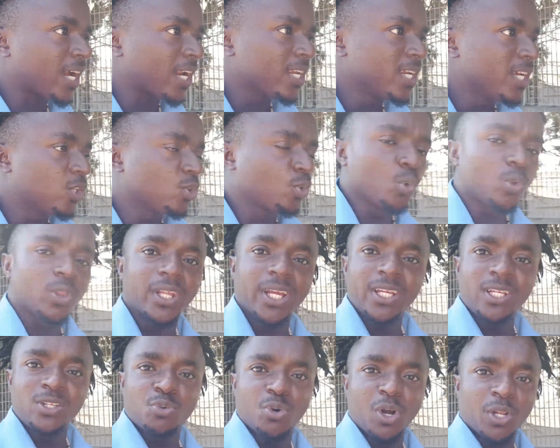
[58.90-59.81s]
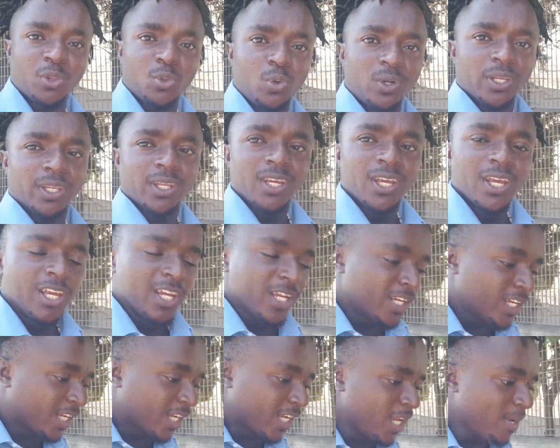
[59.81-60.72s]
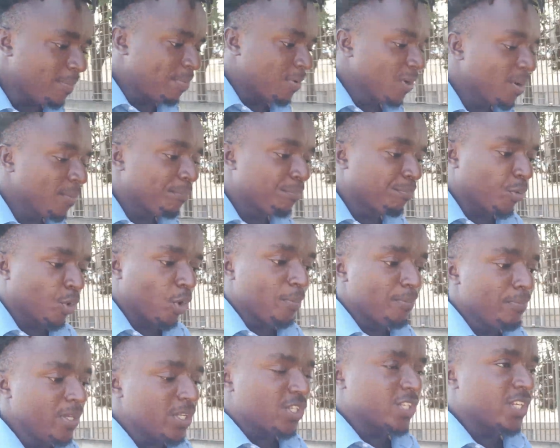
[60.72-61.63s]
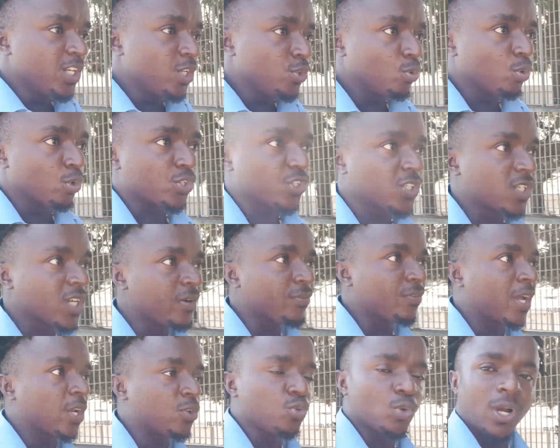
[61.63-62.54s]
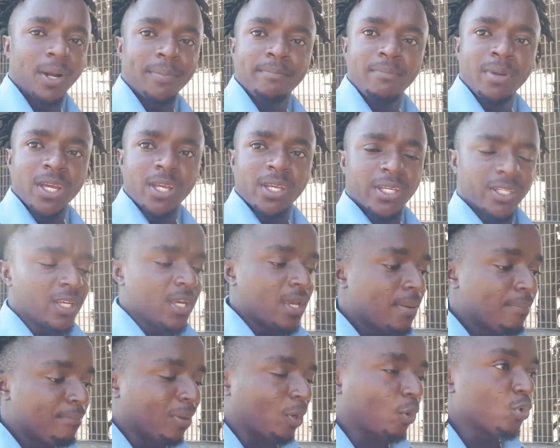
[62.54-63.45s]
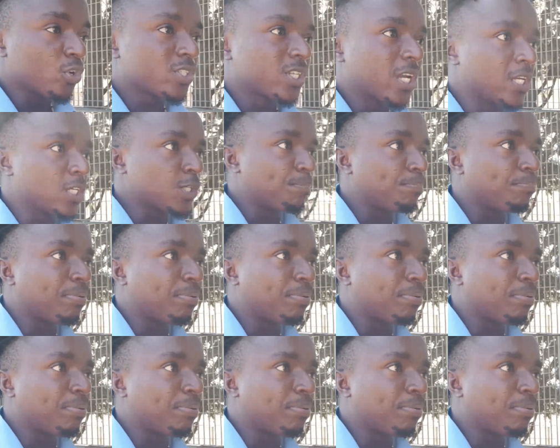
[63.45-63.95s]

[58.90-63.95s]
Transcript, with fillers: that little thing you are doing. Keep promising yourself that you can make it because there is